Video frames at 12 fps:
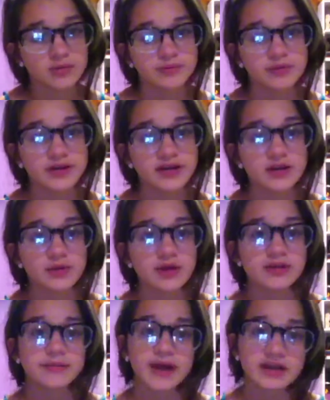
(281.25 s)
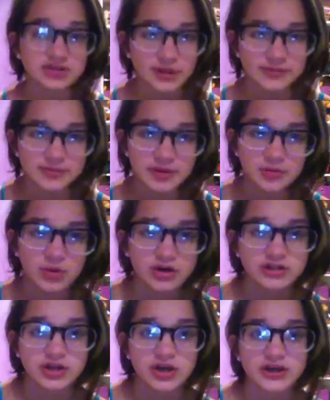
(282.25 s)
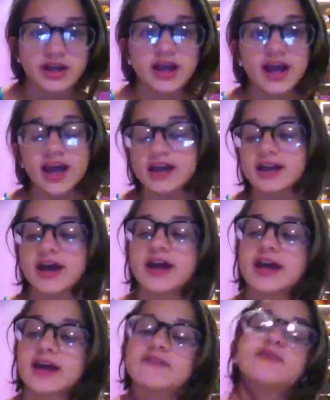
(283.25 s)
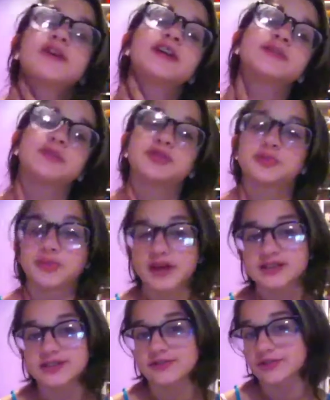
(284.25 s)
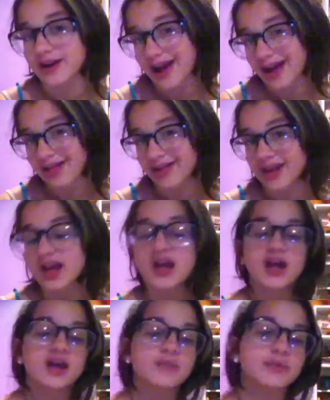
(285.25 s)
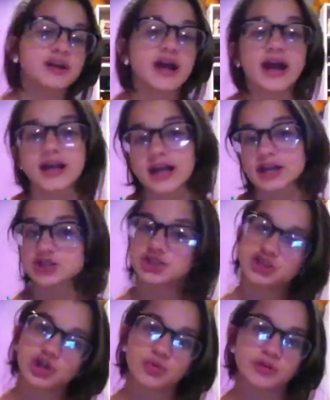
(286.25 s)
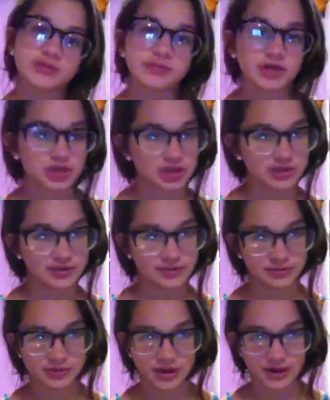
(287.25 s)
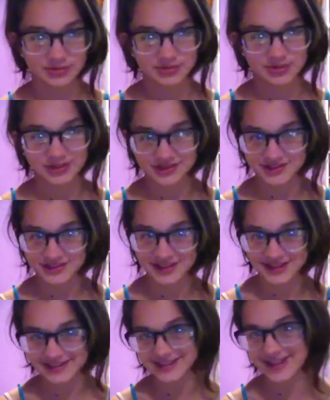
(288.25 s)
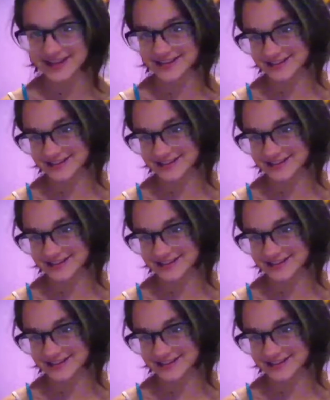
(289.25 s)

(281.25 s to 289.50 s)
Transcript: But anyway, the backdrop's being worked on and I have a very special present for Allie but I can't show it because she's subscribed to me and she's going to see it.